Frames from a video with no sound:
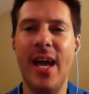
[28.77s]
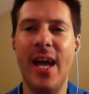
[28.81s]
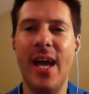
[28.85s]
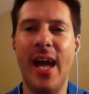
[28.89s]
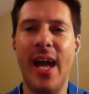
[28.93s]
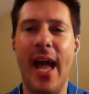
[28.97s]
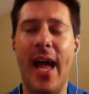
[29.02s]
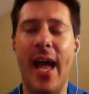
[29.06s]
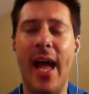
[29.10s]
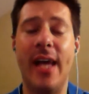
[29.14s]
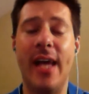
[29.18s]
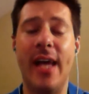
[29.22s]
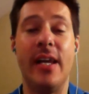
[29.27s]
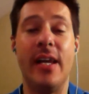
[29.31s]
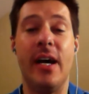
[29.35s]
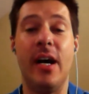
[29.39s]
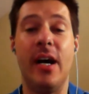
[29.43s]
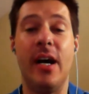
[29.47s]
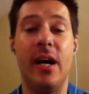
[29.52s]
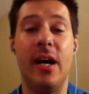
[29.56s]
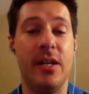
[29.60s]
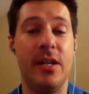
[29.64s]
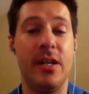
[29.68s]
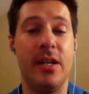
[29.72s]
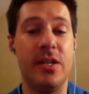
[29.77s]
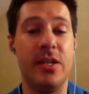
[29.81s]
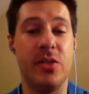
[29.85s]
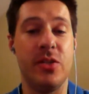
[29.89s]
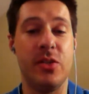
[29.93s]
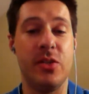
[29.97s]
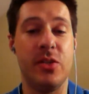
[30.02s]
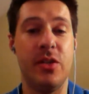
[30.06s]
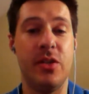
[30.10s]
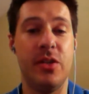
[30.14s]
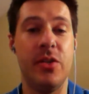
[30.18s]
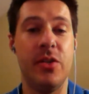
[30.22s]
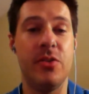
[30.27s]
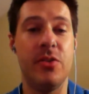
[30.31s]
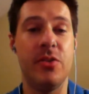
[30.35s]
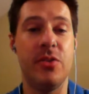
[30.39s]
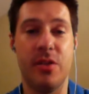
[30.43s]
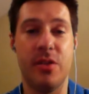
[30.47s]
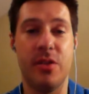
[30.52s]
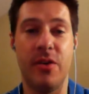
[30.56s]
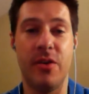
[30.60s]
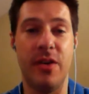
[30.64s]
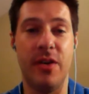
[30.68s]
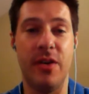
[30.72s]
And additional good
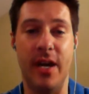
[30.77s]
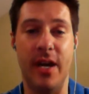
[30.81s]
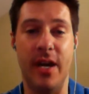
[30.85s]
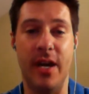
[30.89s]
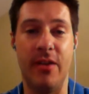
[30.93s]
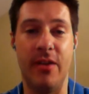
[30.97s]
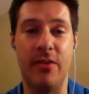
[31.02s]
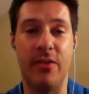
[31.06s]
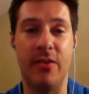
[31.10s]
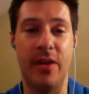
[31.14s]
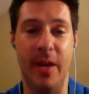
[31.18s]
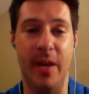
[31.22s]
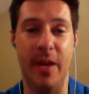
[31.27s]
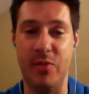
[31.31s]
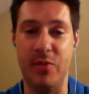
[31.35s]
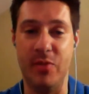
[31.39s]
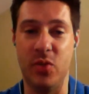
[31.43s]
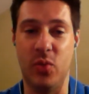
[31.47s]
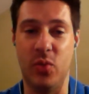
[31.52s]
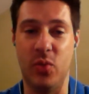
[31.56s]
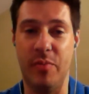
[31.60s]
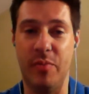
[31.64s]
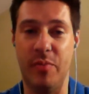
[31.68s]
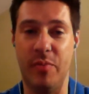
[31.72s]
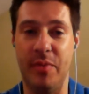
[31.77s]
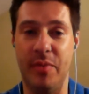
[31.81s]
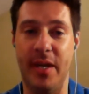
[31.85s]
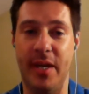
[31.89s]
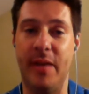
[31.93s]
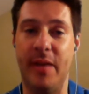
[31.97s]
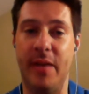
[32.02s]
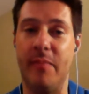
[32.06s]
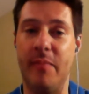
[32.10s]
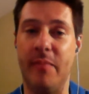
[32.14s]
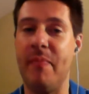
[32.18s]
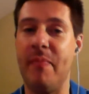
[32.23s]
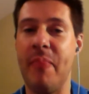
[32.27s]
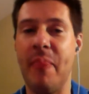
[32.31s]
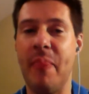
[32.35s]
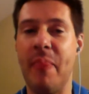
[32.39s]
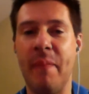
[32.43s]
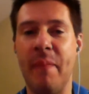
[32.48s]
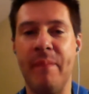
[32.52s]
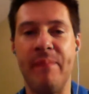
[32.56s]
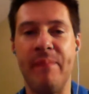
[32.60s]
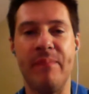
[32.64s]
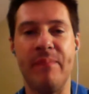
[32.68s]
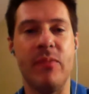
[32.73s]
news, there are 9 other games at 1 p.m.
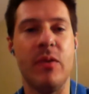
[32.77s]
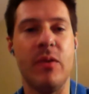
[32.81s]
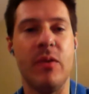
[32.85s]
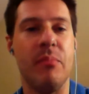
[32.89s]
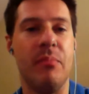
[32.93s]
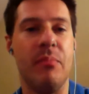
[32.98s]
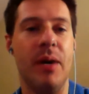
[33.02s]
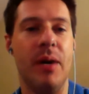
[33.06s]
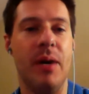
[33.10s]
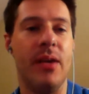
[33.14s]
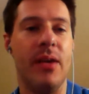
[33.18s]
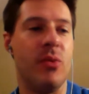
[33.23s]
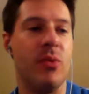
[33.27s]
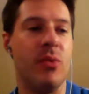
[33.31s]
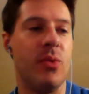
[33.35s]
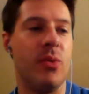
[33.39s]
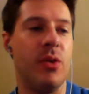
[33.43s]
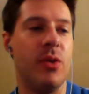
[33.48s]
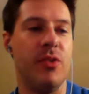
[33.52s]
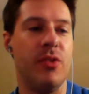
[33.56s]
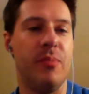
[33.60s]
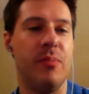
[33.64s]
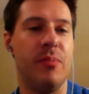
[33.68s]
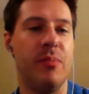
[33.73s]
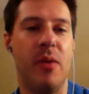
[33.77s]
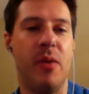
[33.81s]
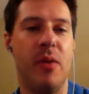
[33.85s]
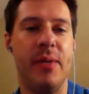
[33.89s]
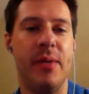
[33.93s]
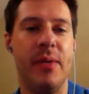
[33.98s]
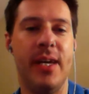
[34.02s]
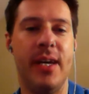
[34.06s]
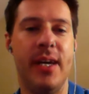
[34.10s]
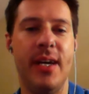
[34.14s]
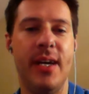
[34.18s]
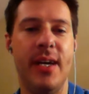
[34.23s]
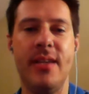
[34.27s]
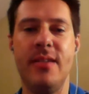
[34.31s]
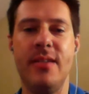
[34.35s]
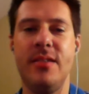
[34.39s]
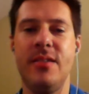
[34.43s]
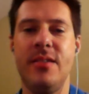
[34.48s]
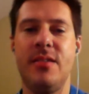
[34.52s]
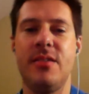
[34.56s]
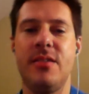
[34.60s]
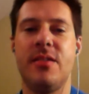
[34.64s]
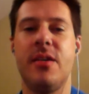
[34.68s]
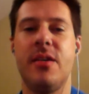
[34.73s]
But real football
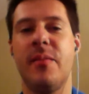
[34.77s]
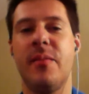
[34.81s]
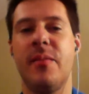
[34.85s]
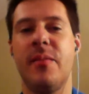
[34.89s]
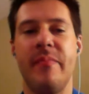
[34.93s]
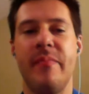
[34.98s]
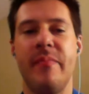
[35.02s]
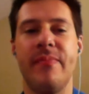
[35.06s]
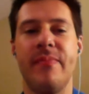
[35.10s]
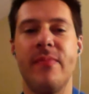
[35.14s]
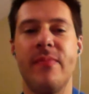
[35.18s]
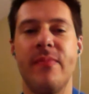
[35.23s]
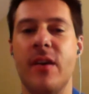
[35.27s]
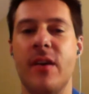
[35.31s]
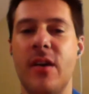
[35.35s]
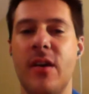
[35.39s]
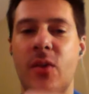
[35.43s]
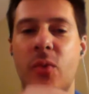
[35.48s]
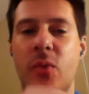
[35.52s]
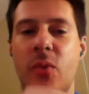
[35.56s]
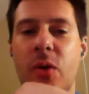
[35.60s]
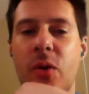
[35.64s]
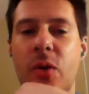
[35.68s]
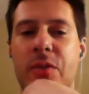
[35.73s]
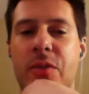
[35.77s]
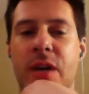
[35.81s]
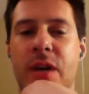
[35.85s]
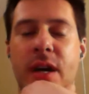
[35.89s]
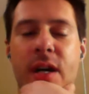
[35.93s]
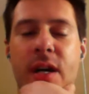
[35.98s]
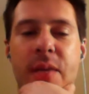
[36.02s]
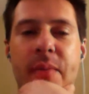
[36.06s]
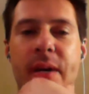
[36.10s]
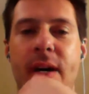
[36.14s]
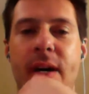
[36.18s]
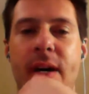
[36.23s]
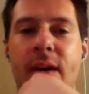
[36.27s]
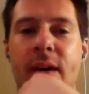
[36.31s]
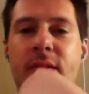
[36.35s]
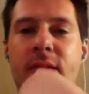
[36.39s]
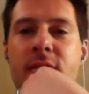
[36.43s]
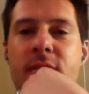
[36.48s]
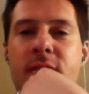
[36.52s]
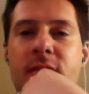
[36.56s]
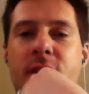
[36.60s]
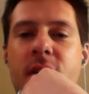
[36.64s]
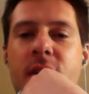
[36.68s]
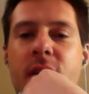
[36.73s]
begins. We will talk about,
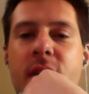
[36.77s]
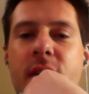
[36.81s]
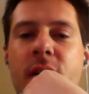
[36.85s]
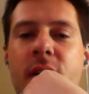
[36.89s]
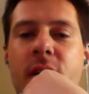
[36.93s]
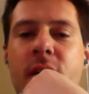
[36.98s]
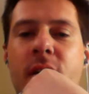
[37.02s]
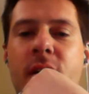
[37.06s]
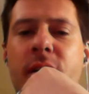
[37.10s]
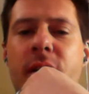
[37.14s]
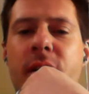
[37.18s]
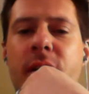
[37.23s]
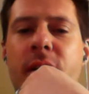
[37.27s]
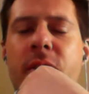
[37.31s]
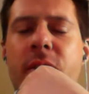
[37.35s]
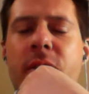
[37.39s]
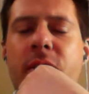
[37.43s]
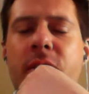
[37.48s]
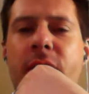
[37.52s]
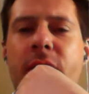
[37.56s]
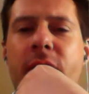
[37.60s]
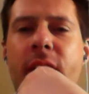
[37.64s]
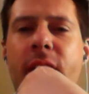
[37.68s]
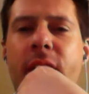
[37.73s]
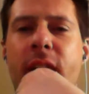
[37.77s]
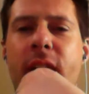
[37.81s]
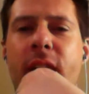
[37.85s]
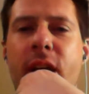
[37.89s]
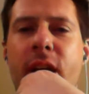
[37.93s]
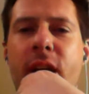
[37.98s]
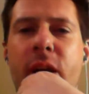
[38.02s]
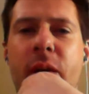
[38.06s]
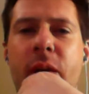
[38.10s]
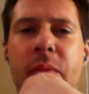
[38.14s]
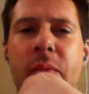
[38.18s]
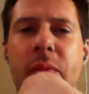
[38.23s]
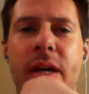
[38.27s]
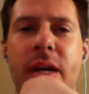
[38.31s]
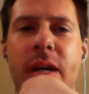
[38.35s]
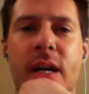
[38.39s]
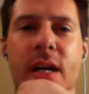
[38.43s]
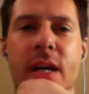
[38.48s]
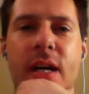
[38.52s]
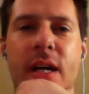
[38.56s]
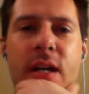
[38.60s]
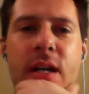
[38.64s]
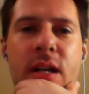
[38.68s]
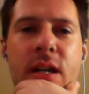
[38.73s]
the game,
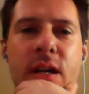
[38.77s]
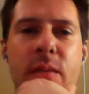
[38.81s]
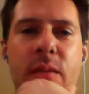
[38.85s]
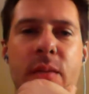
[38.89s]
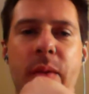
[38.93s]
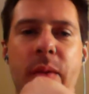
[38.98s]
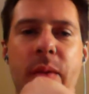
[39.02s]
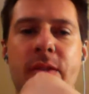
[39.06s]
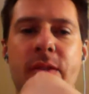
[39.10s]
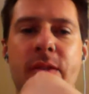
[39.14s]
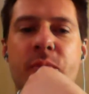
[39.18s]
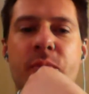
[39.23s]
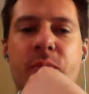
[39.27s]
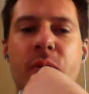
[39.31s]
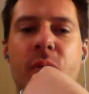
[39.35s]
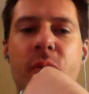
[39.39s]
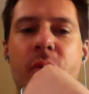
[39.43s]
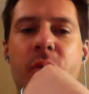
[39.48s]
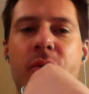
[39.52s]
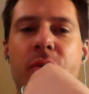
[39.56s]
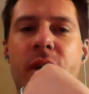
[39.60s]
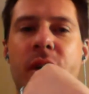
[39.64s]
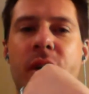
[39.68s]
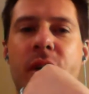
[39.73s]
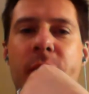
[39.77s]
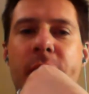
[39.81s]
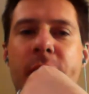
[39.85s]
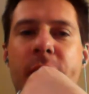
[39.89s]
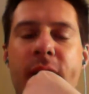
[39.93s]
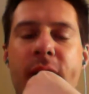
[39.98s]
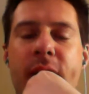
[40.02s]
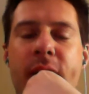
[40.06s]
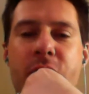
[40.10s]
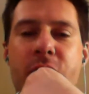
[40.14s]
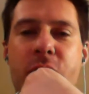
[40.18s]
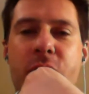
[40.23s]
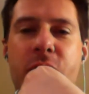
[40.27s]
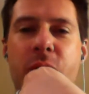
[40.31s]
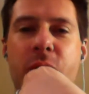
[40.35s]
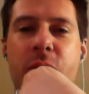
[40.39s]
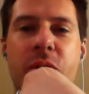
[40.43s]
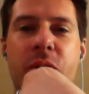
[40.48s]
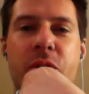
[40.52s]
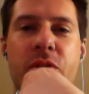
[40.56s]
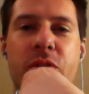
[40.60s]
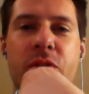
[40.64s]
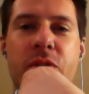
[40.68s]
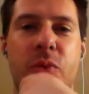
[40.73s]
and maybe at some point we'll talk about how
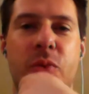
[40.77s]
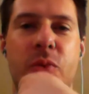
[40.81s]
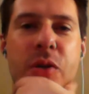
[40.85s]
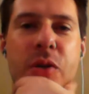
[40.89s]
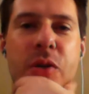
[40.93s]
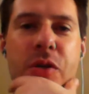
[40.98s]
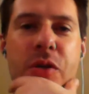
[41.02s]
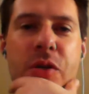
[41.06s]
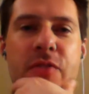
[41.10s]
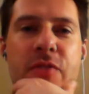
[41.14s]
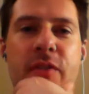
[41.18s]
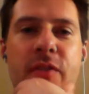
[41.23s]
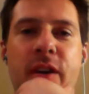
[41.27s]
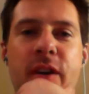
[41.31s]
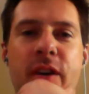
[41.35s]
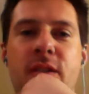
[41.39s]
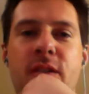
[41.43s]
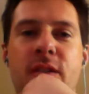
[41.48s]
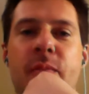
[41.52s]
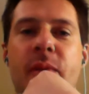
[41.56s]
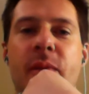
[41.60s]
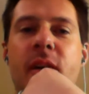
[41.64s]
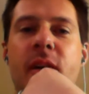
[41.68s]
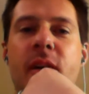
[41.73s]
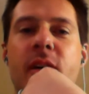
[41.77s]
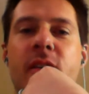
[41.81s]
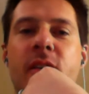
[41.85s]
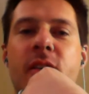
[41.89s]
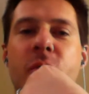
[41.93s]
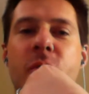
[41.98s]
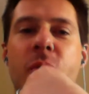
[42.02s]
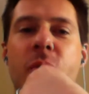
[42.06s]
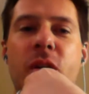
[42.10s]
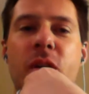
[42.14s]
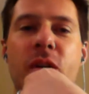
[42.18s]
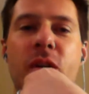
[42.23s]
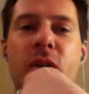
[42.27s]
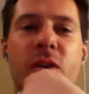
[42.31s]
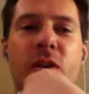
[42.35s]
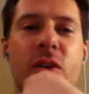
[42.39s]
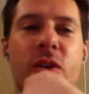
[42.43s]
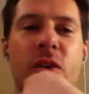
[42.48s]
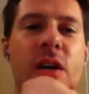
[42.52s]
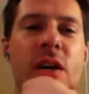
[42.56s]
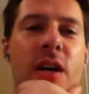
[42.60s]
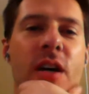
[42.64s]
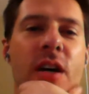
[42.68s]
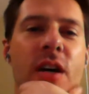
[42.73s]
Sharona's the worst fantasy player in the
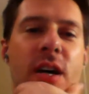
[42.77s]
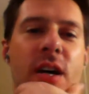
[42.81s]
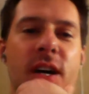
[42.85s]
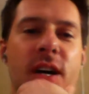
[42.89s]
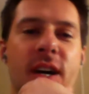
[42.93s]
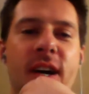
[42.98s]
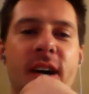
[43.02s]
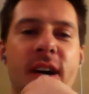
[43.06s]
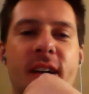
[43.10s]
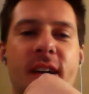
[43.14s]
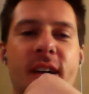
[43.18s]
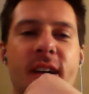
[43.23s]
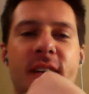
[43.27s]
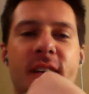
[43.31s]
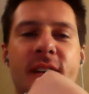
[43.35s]
world, and,